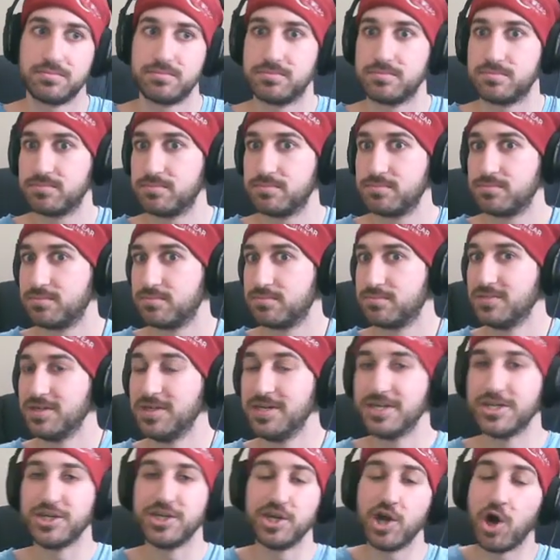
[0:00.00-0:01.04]
Yeah, I'm
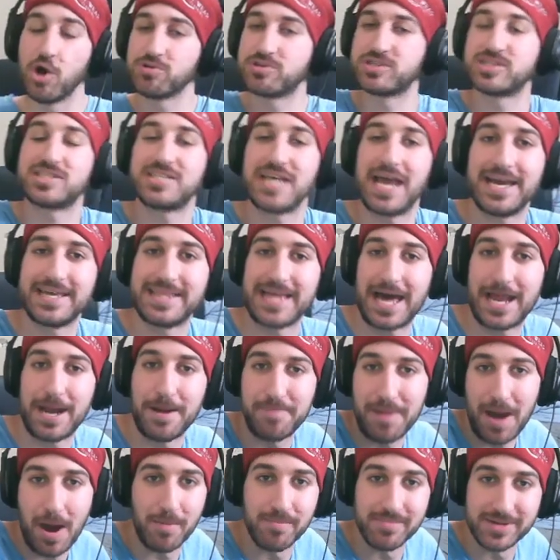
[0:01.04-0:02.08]
the you don't say that
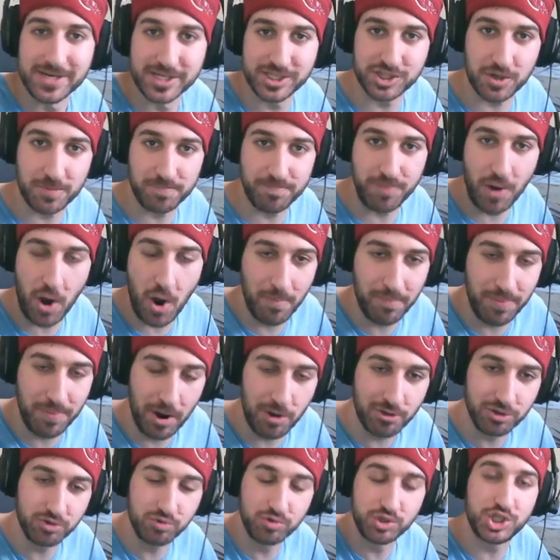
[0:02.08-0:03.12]
about Mr. Popo.
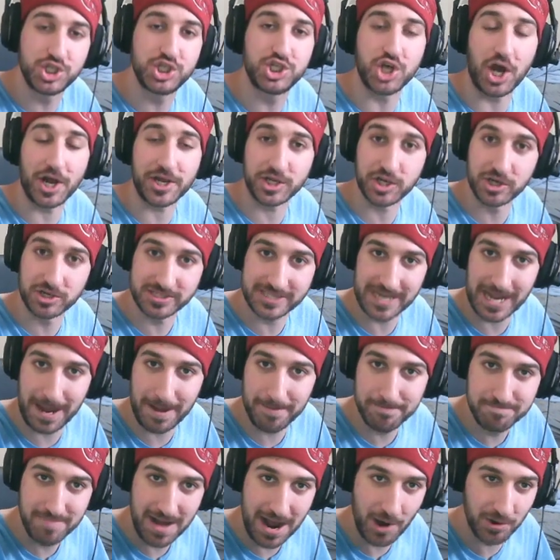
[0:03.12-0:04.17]
You shut your
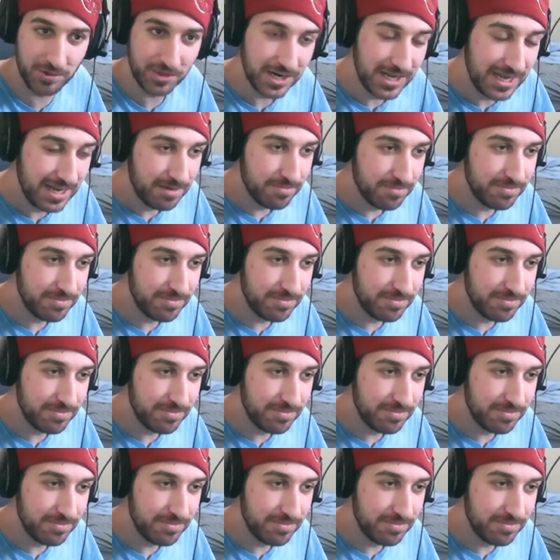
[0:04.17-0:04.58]
damn mouth.